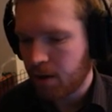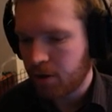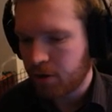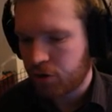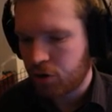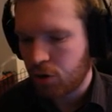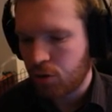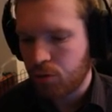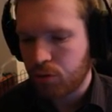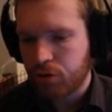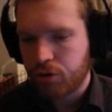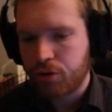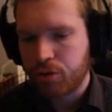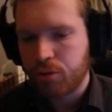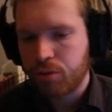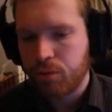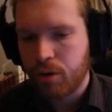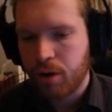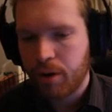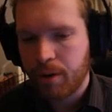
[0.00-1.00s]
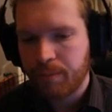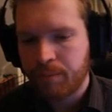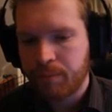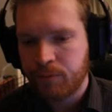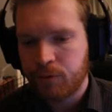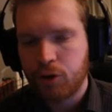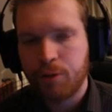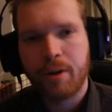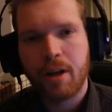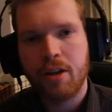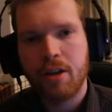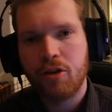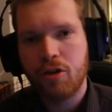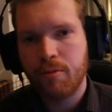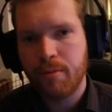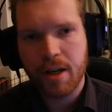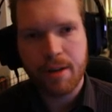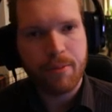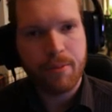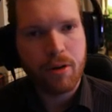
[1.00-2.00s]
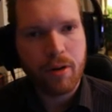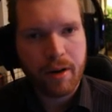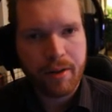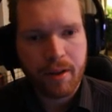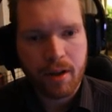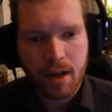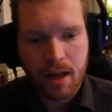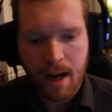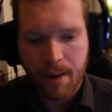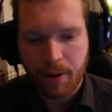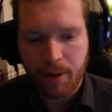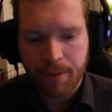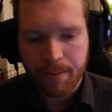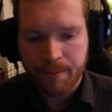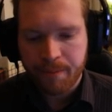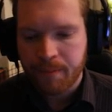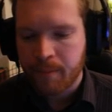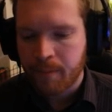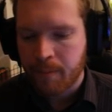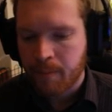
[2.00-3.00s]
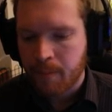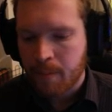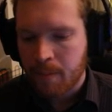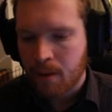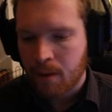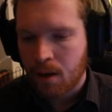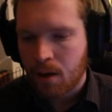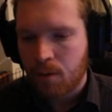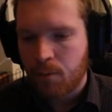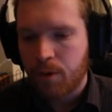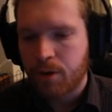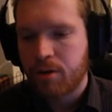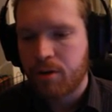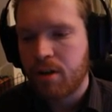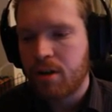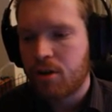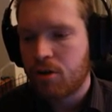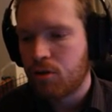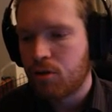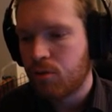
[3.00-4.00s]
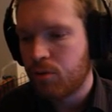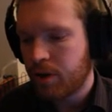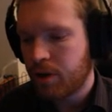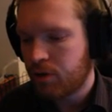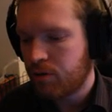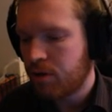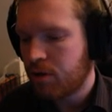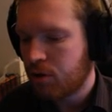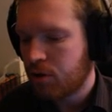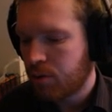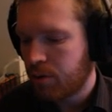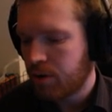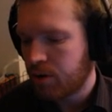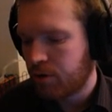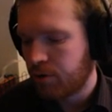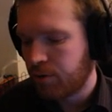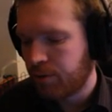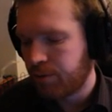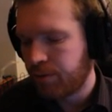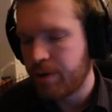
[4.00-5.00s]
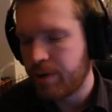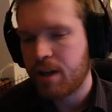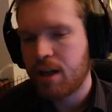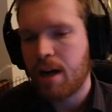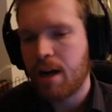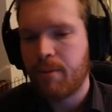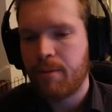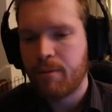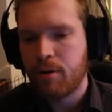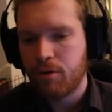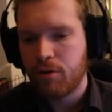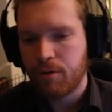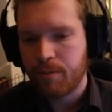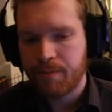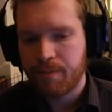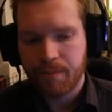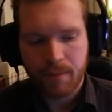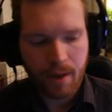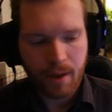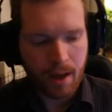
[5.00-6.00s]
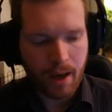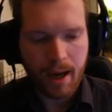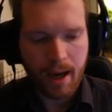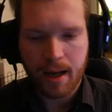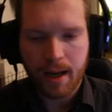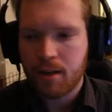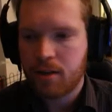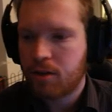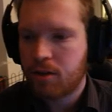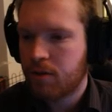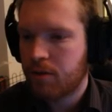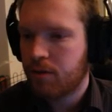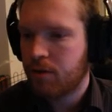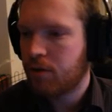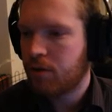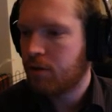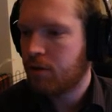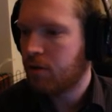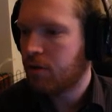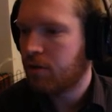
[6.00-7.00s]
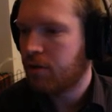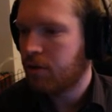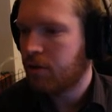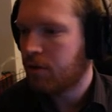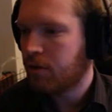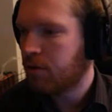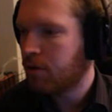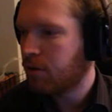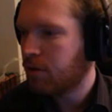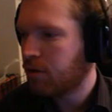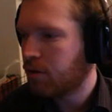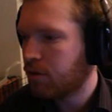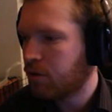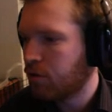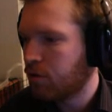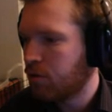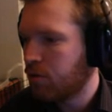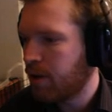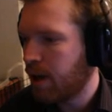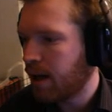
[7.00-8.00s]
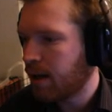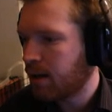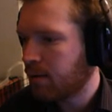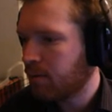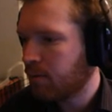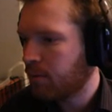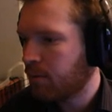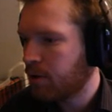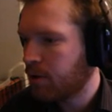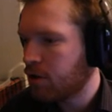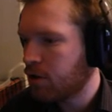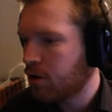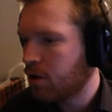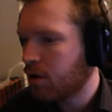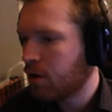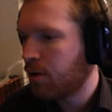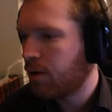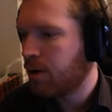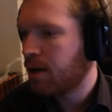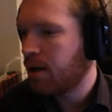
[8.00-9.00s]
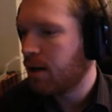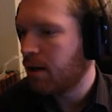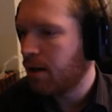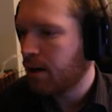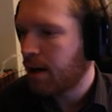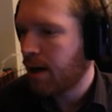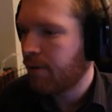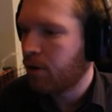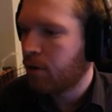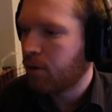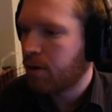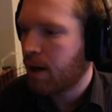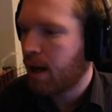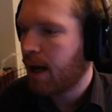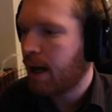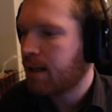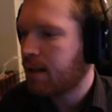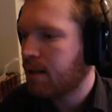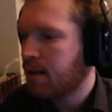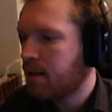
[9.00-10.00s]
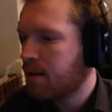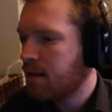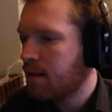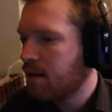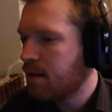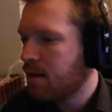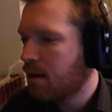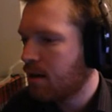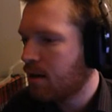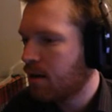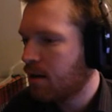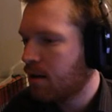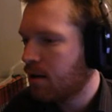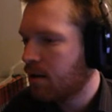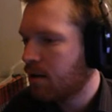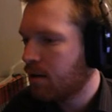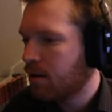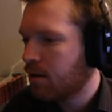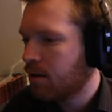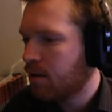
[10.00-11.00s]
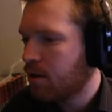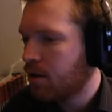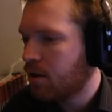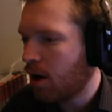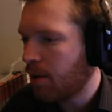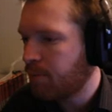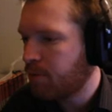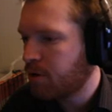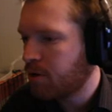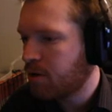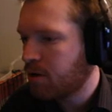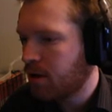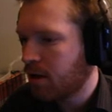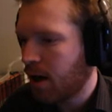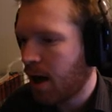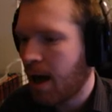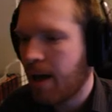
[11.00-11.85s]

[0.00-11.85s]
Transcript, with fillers: So to begin to manipulate the camera, what you need to do is you need to go into free camera mode. And to do that, we're just gonna go in here and have a look at the options here.